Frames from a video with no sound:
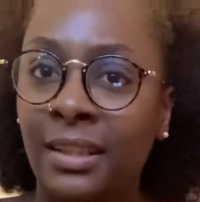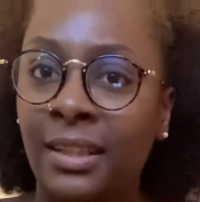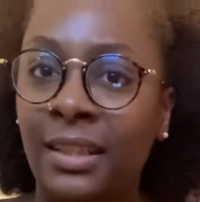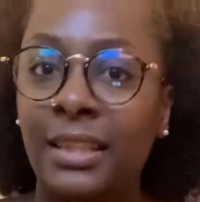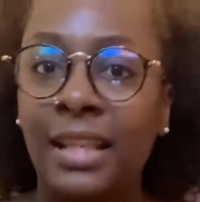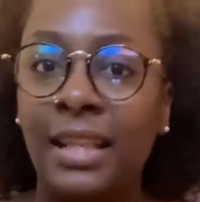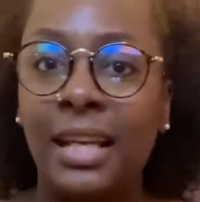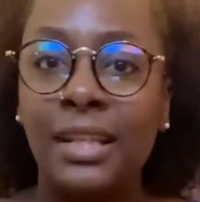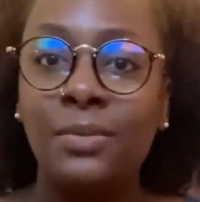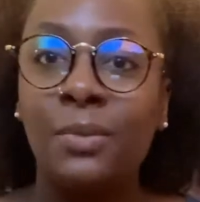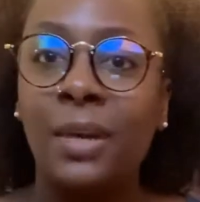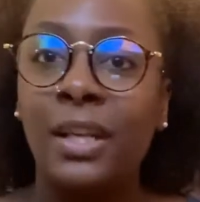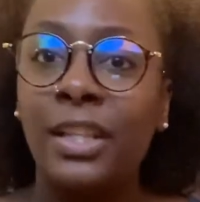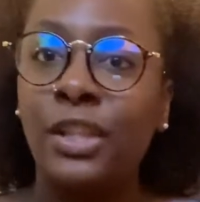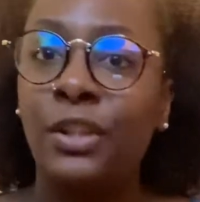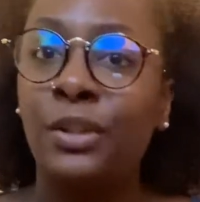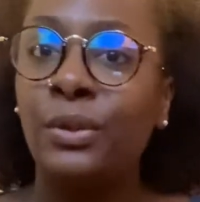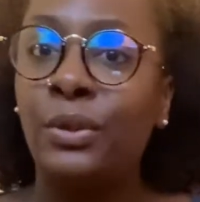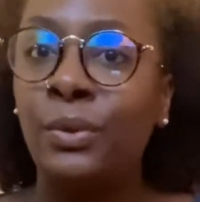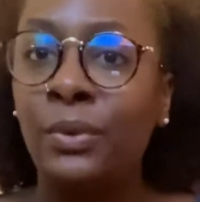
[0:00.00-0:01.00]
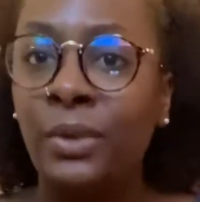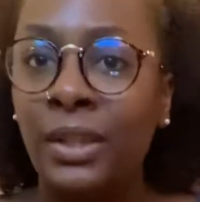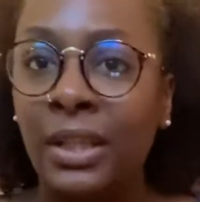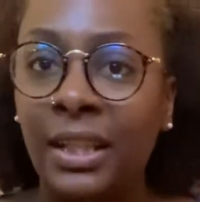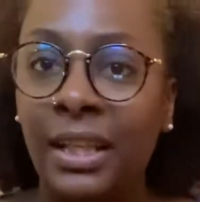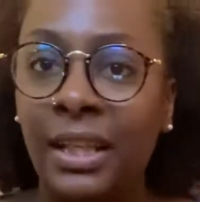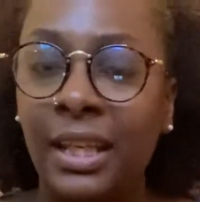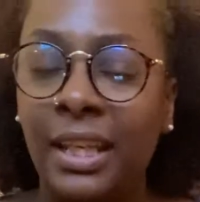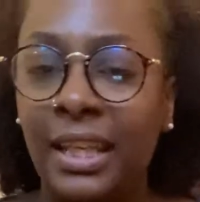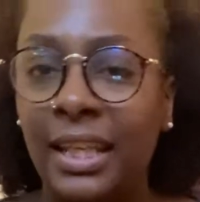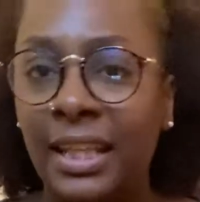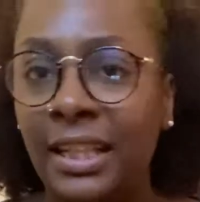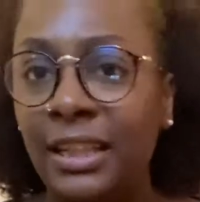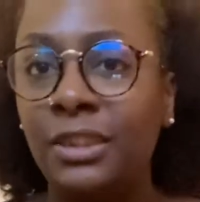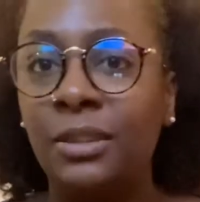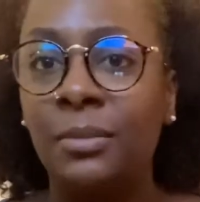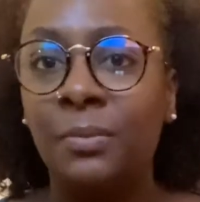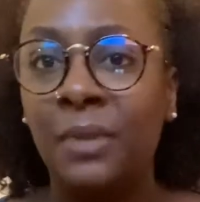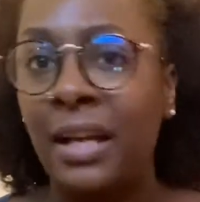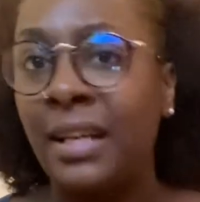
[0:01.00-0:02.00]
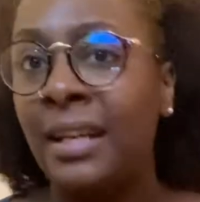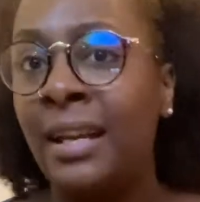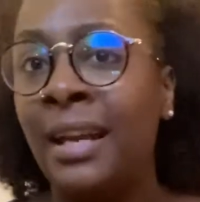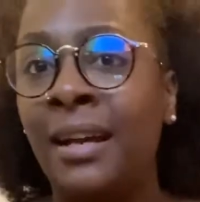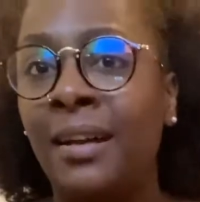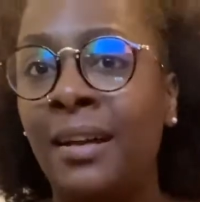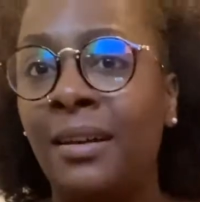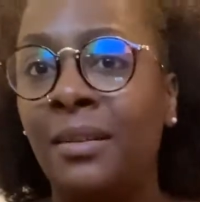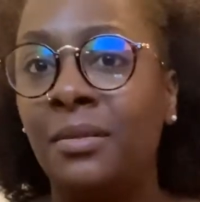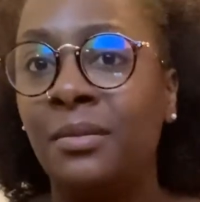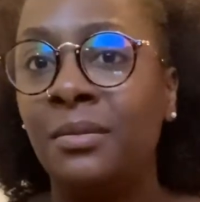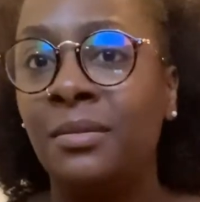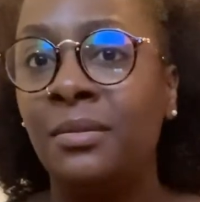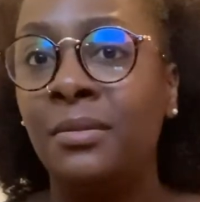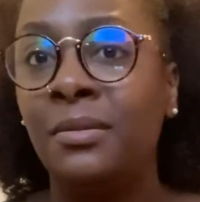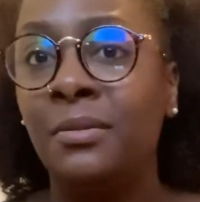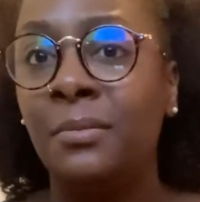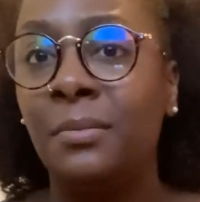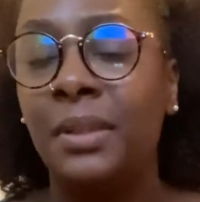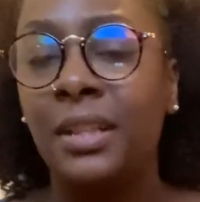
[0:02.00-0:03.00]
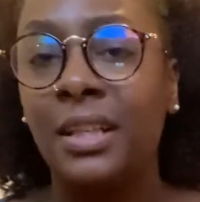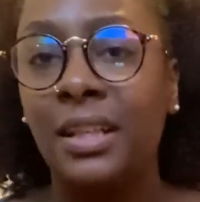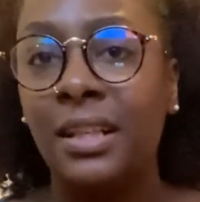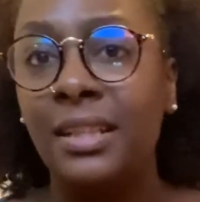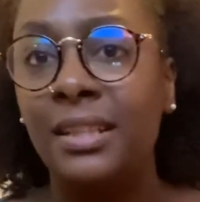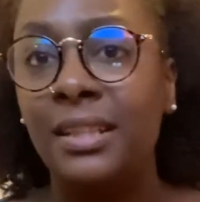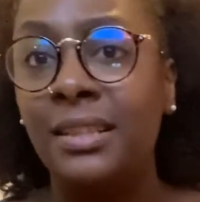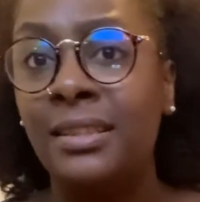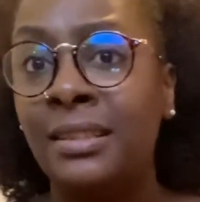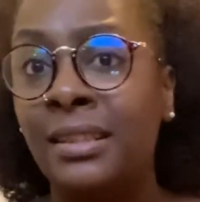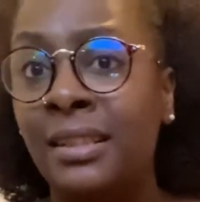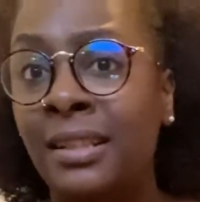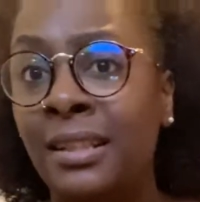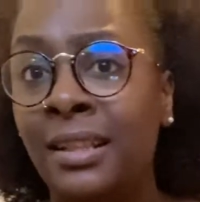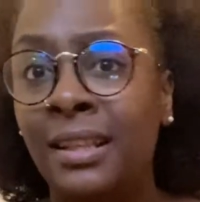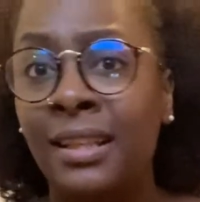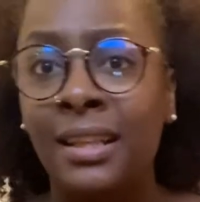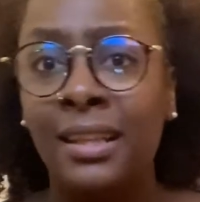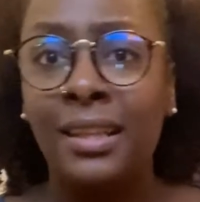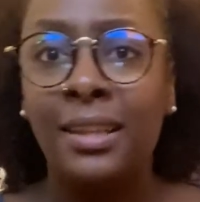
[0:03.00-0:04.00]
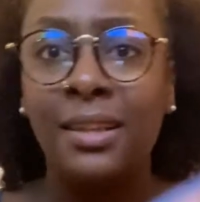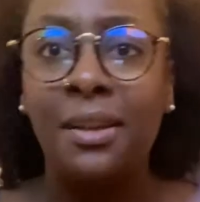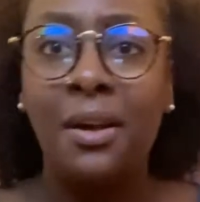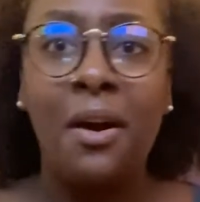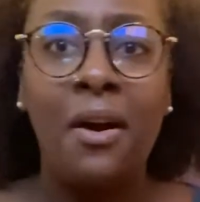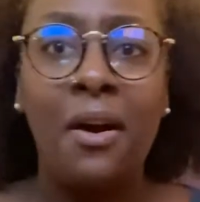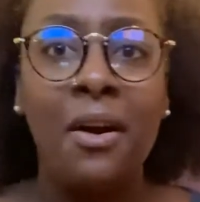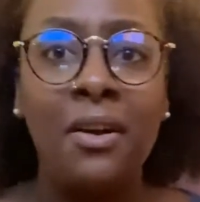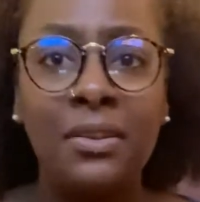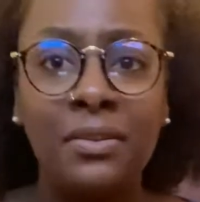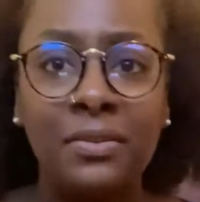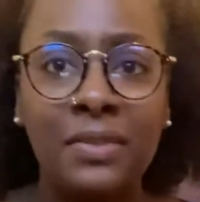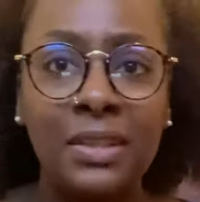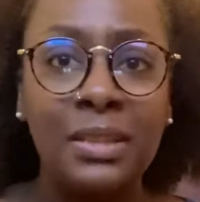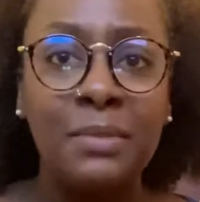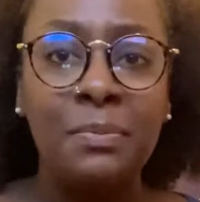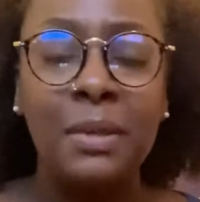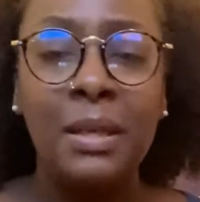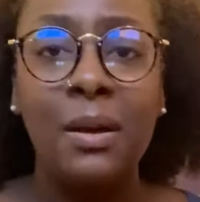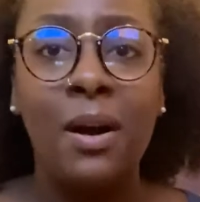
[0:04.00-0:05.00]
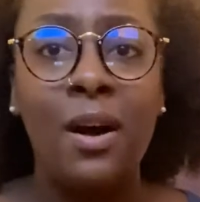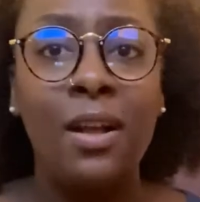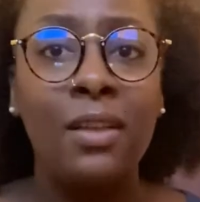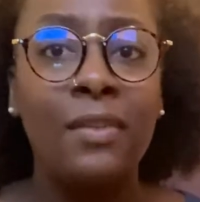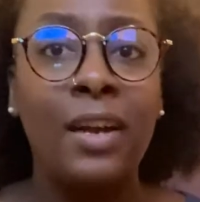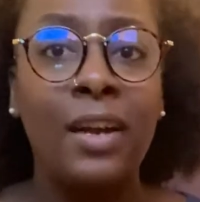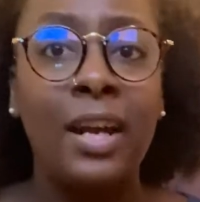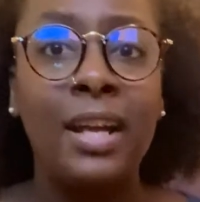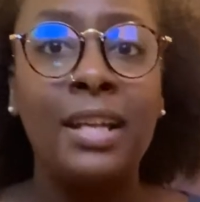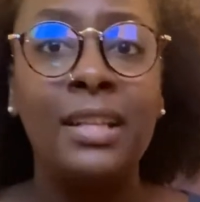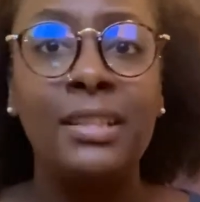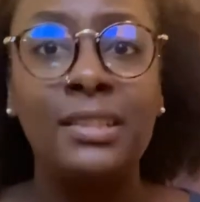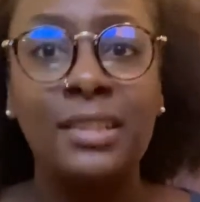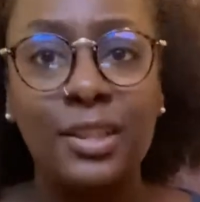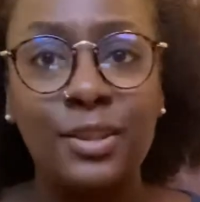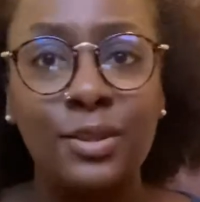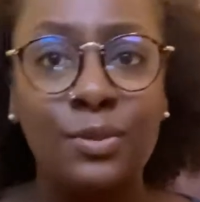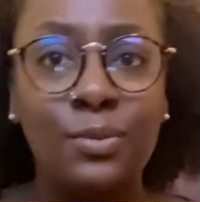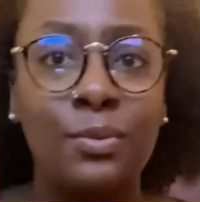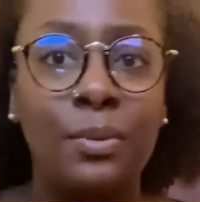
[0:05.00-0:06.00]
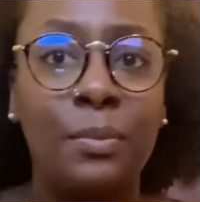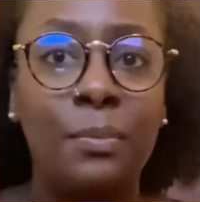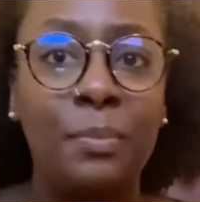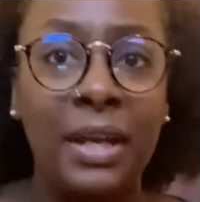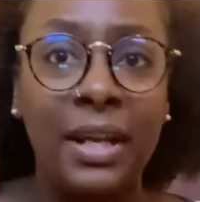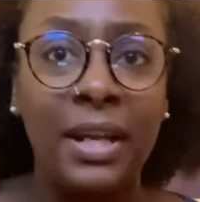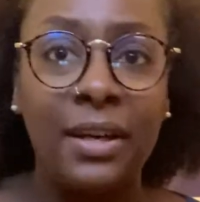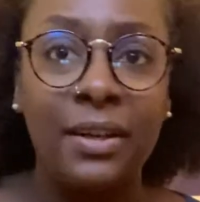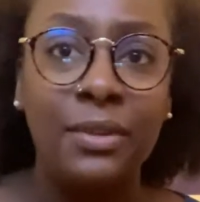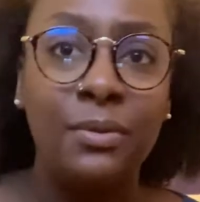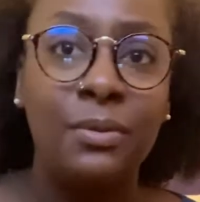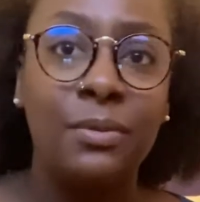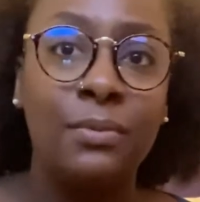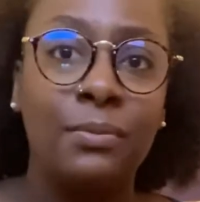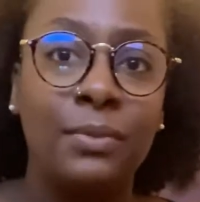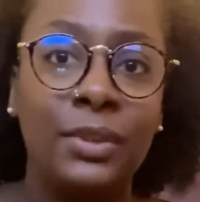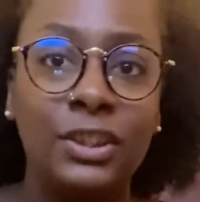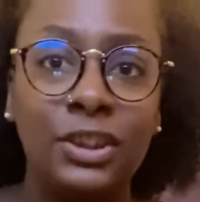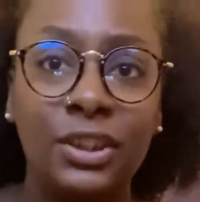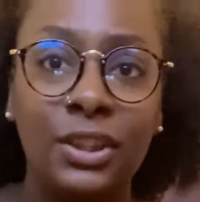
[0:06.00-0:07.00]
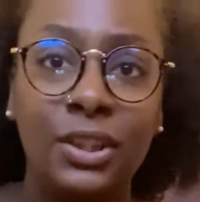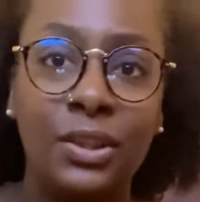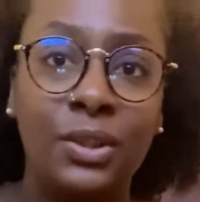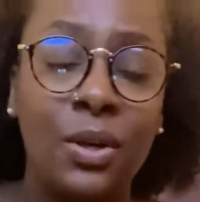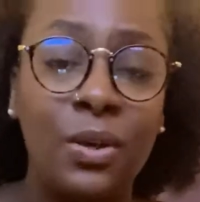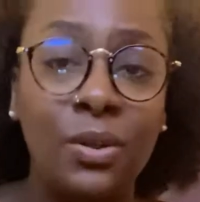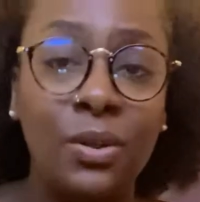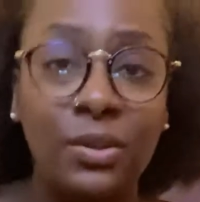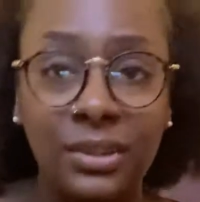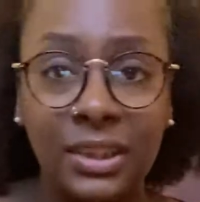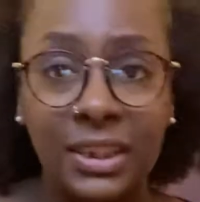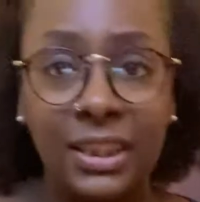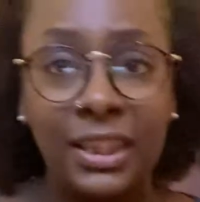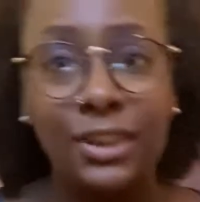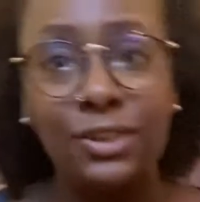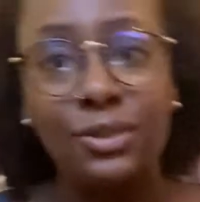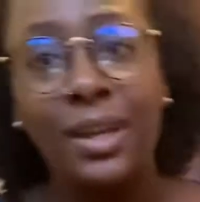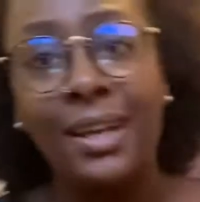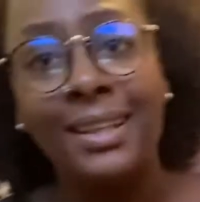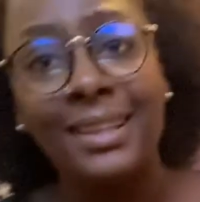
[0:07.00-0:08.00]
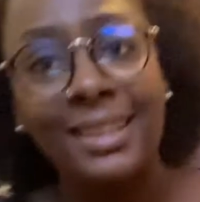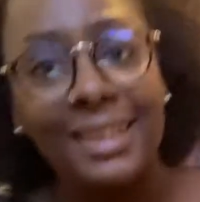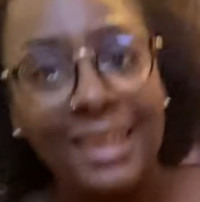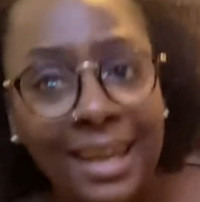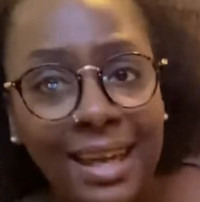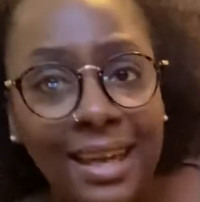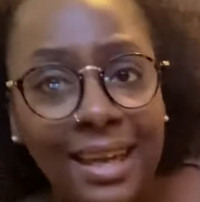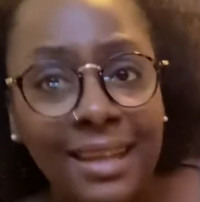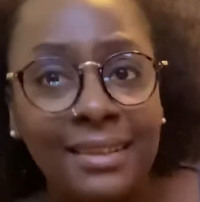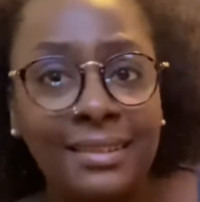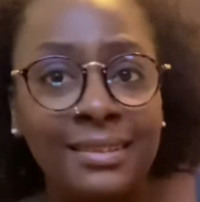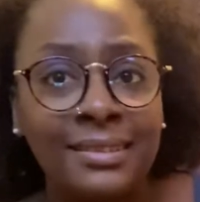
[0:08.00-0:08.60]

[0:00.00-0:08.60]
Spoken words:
That's why they're looting Egypt right now, because all of our ancestors were buried with riches and golds that they're trying to get.